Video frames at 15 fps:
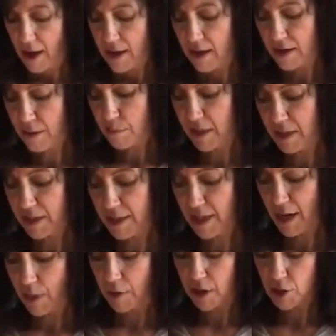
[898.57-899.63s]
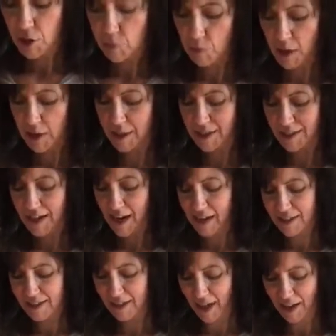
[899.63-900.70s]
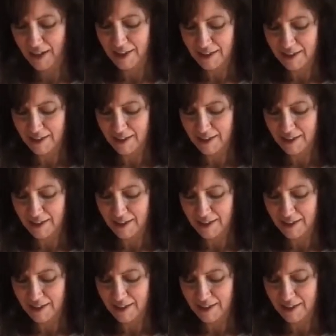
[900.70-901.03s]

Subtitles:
In the the meantime, I just wanted to take a second and